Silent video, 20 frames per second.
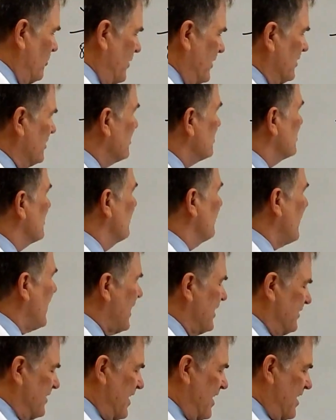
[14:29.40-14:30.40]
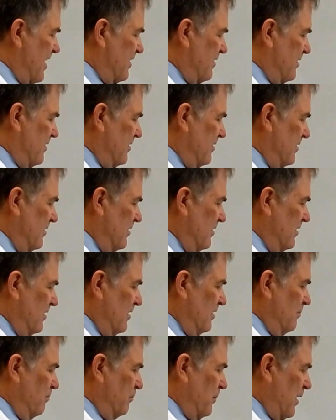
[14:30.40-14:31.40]
so we can just divide that
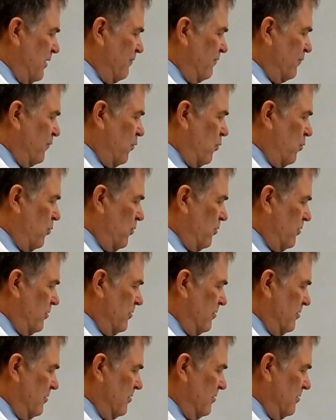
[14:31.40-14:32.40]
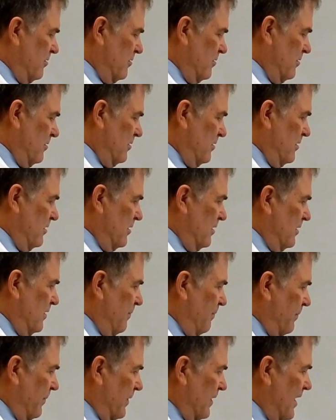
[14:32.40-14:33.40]
by four.
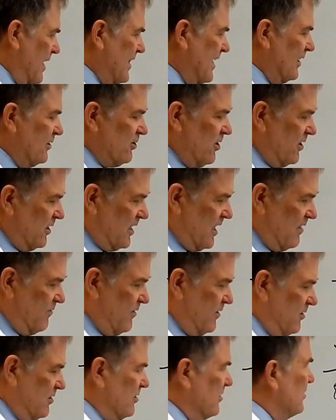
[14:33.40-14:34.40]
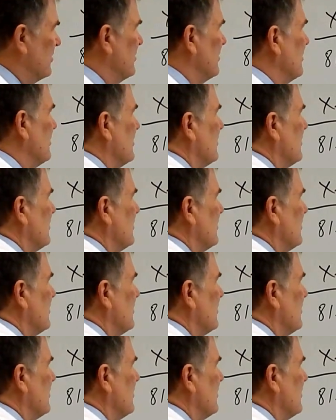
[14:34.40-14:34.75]
And that's going to give us